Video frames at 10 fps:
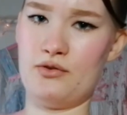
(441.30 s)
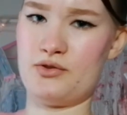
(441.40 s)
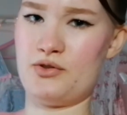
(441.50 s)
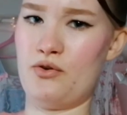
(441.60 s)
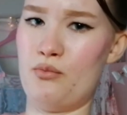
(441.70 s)

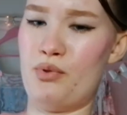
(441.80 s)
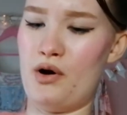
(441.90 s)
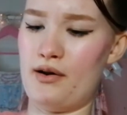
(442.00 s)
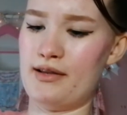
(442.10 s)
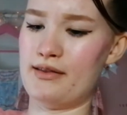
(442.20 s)
also
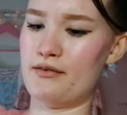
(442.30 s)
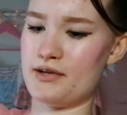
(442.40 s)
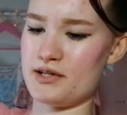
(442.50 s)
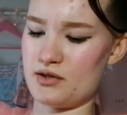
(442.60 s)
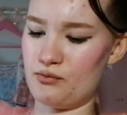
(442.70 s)
partly the
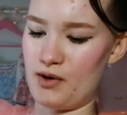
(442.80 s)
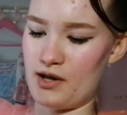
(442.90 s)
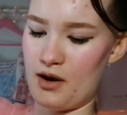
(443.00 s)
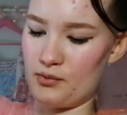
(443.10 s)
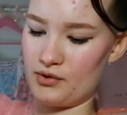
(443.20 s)
reason why
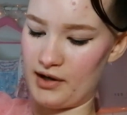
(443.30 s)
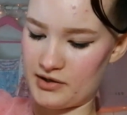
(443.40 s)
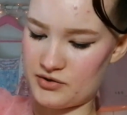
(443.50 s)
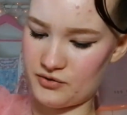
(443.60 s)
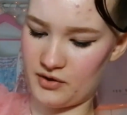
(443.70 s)
I would
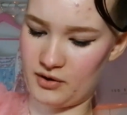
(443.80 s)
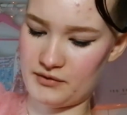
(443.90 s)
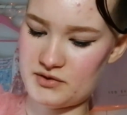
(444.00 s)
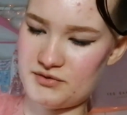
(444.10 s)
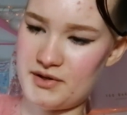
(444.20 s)
like to kind
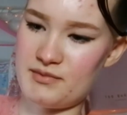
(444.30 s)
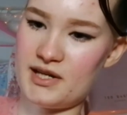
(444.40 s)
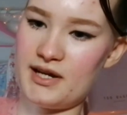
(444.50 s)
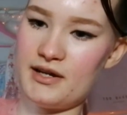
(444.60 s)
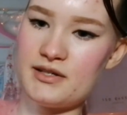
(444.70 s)
of trim
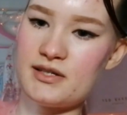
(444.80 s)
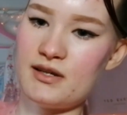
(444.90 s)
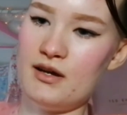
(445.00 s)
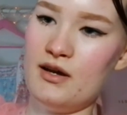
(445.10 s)
the ends.